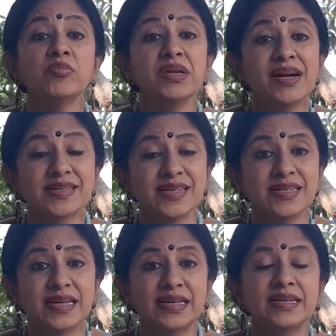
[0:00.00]
be
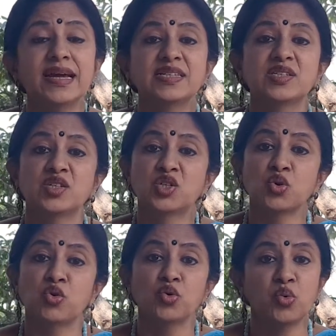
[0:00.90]
ascertained as the
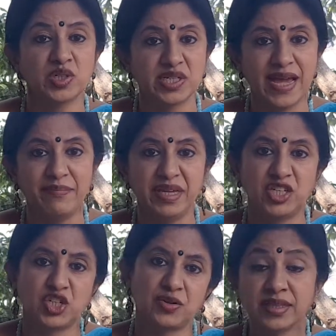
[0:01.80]
stone was
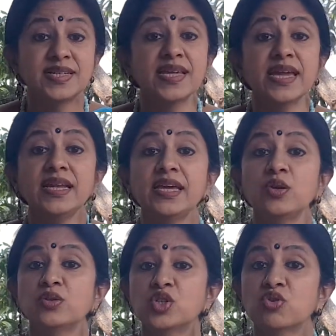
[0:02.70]
damaged. The second
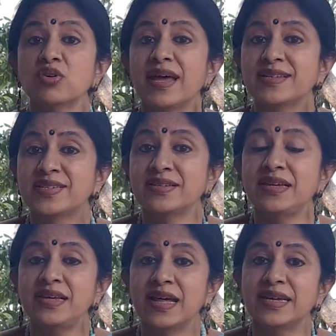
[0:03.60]
hero stone has
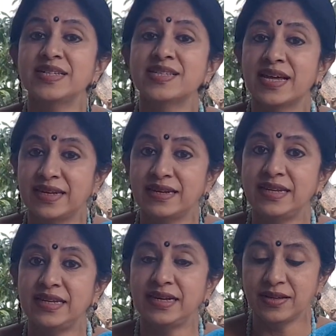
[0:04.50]
3 lines that read